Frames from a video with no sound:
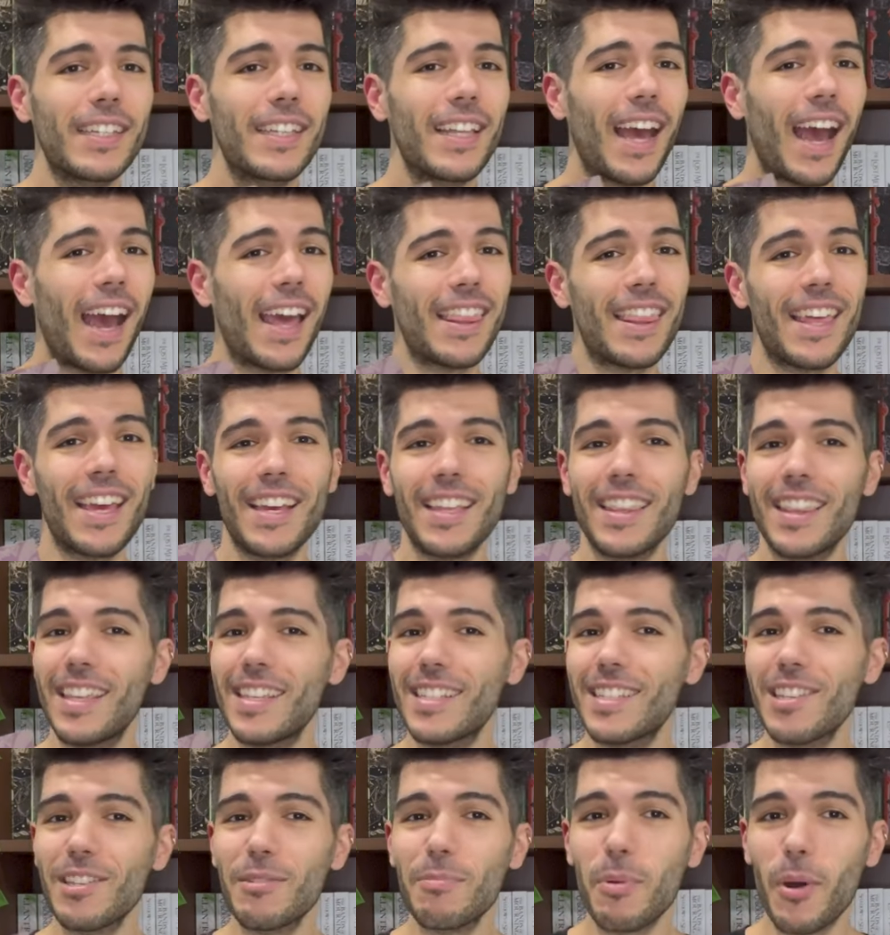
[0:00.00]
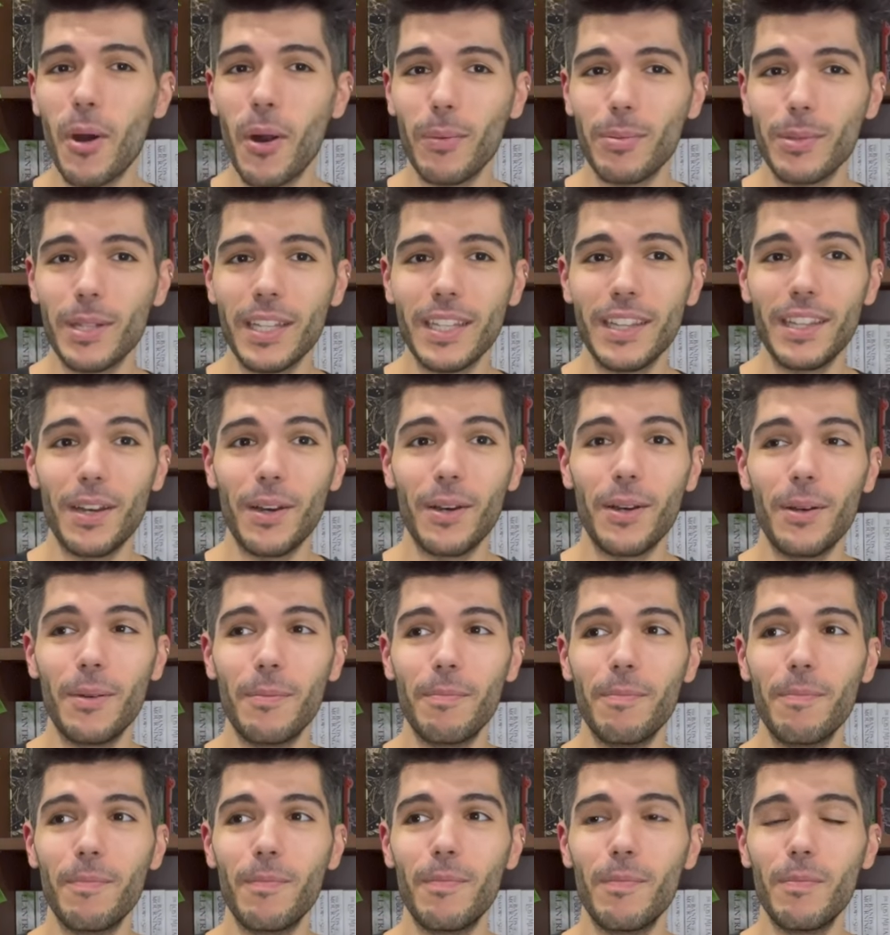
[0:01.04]
I think this is probably the
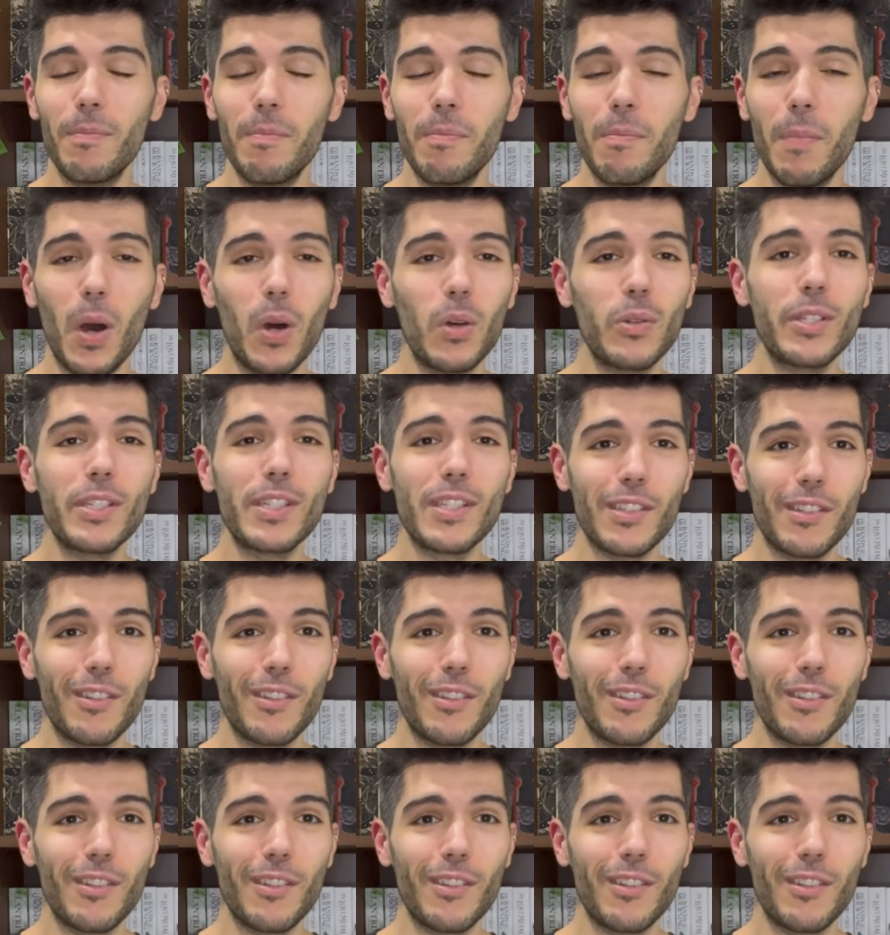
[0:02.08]
most